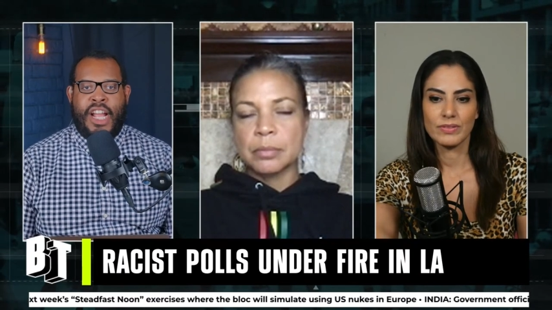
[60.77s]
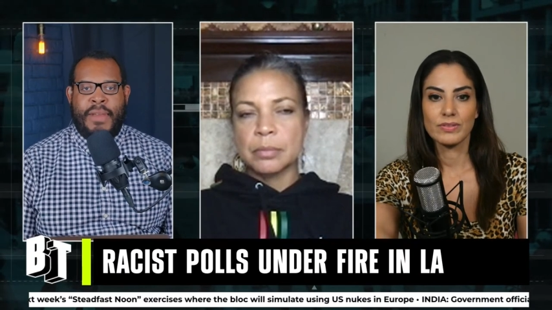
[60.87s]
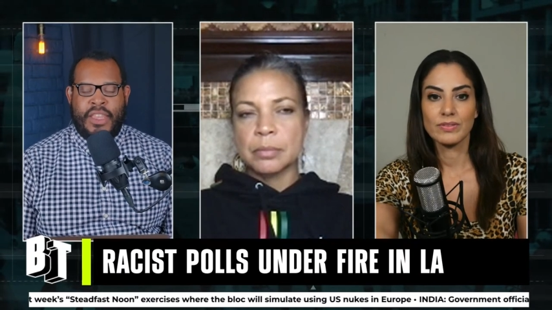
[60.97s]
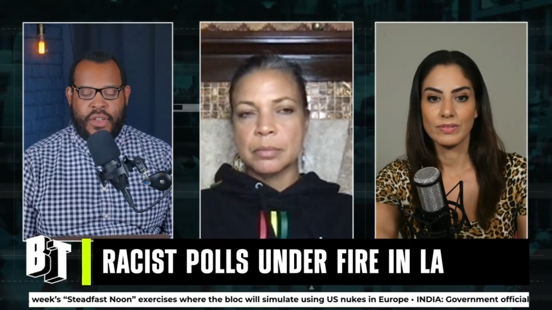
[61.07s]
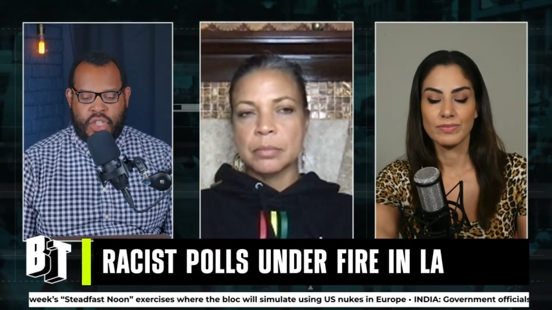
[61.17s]
Speaker 1: I
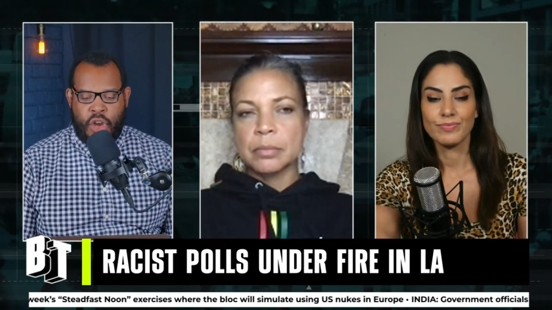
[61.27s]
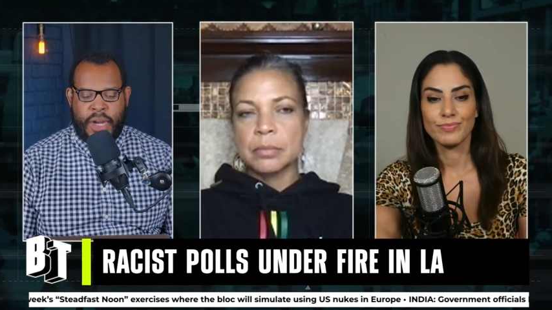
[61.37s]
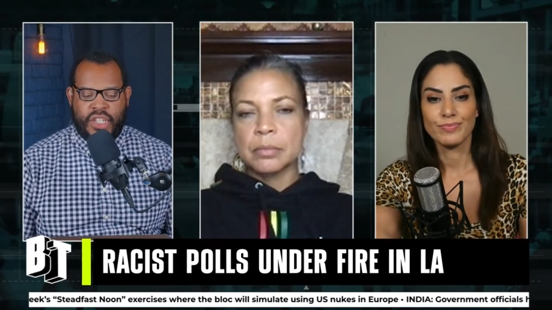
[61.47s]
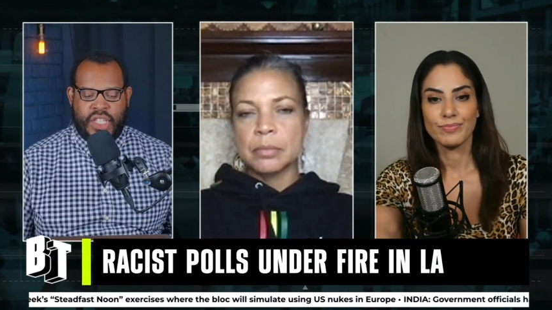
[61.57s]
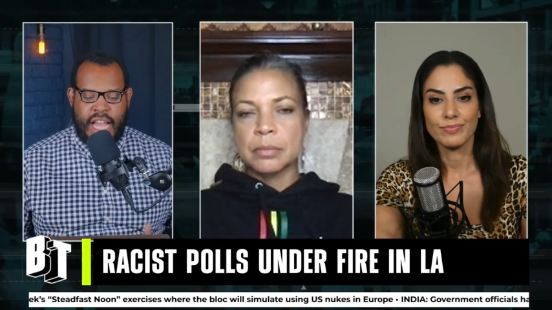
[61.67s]
mean, there's so
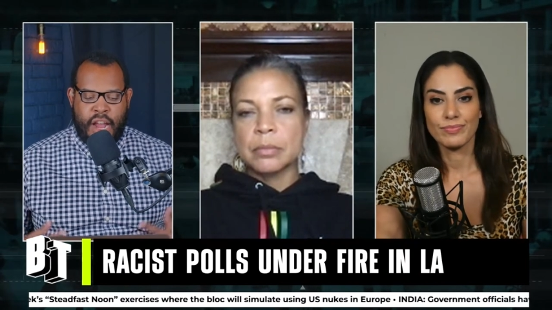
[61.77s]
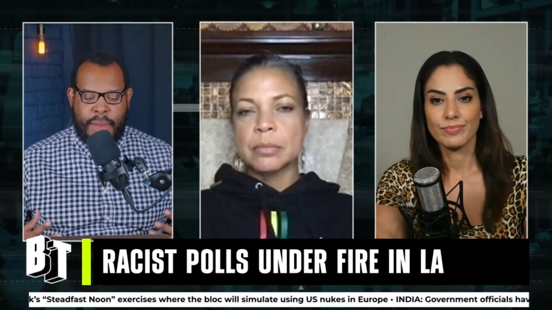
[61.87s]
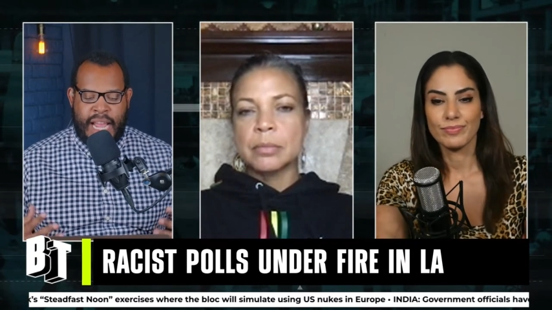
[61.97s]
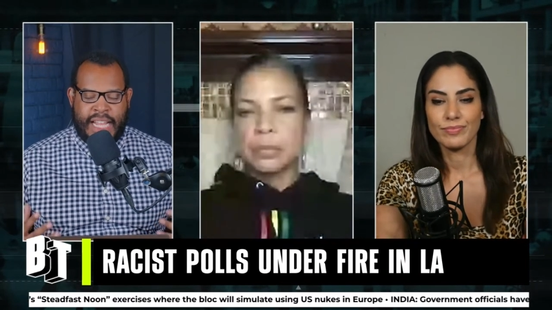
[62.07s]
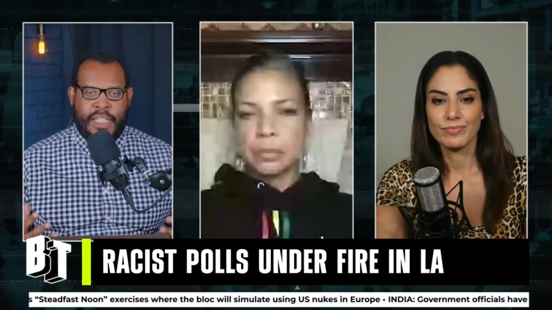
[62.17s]
much there.
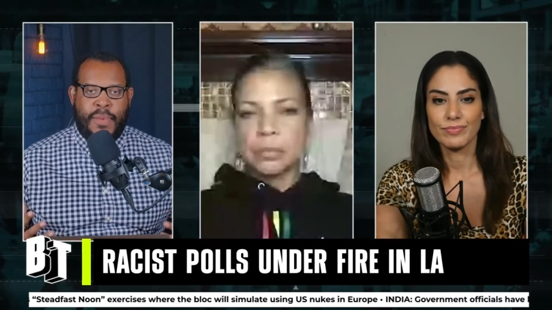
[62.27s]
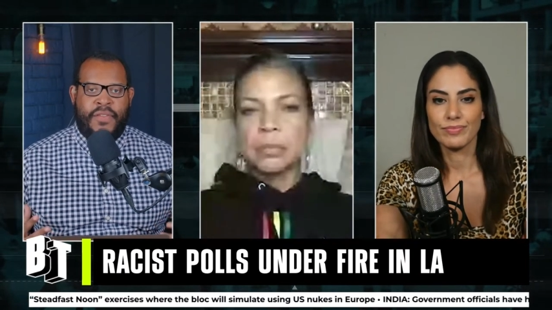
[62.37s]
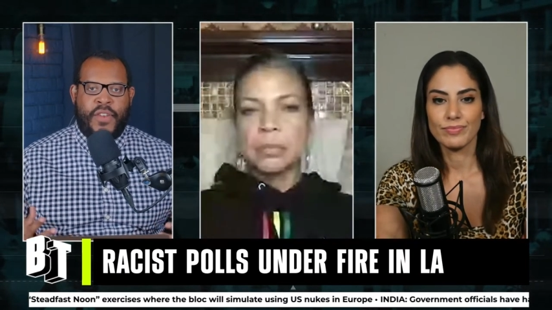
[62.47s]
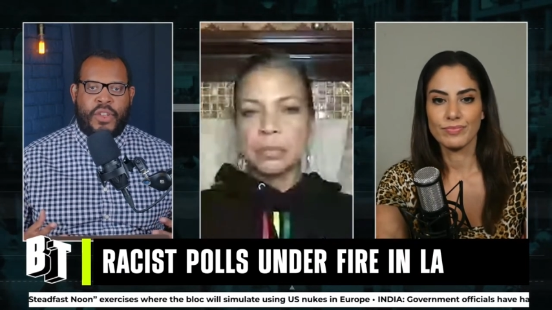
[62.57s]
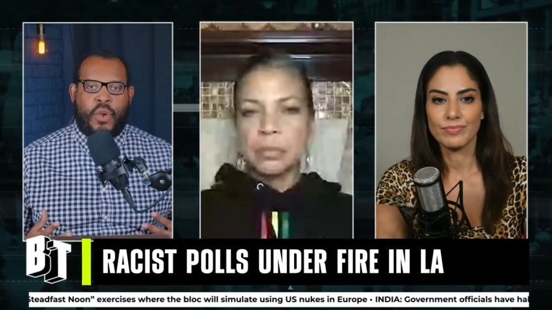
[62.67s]
But I guess my
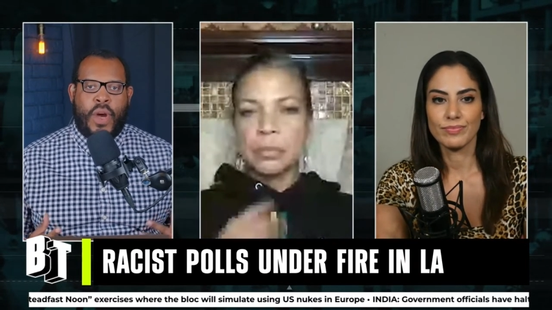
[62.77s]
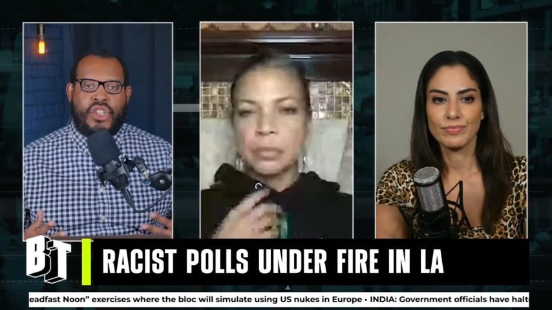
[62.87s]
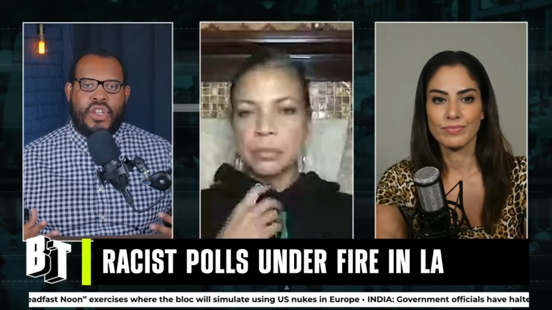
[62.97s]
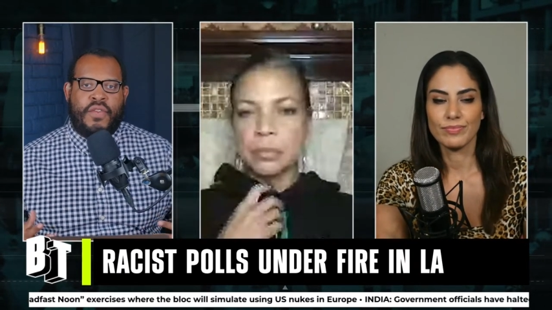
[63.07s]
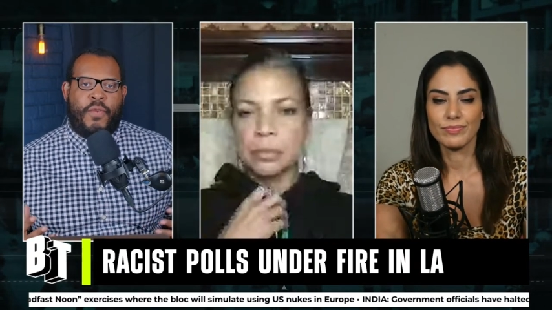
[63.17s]
first
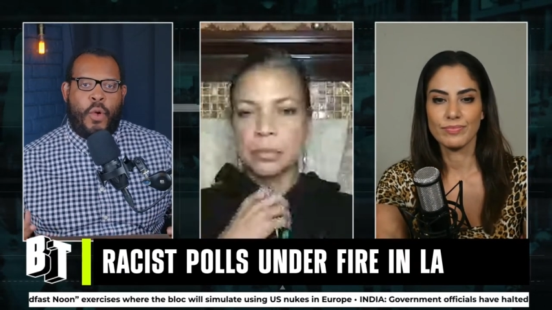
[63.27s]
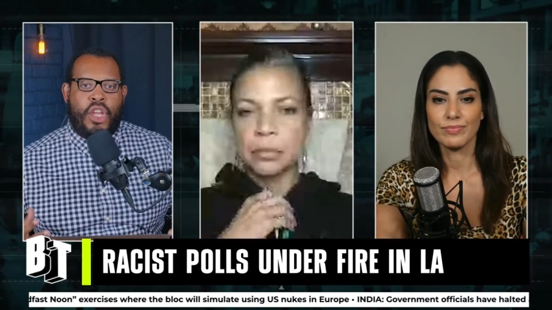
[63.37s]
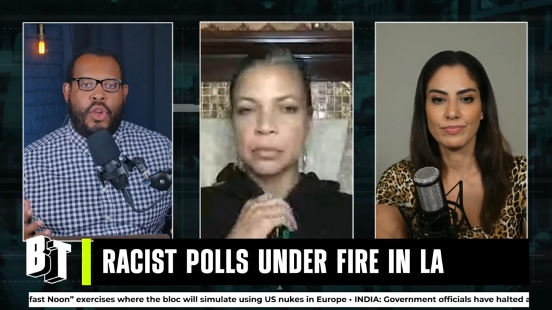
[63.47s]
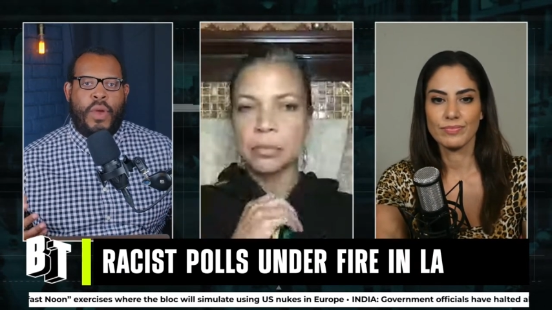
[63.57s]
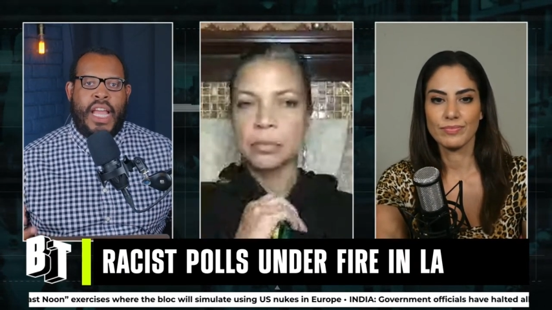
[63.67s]
question for you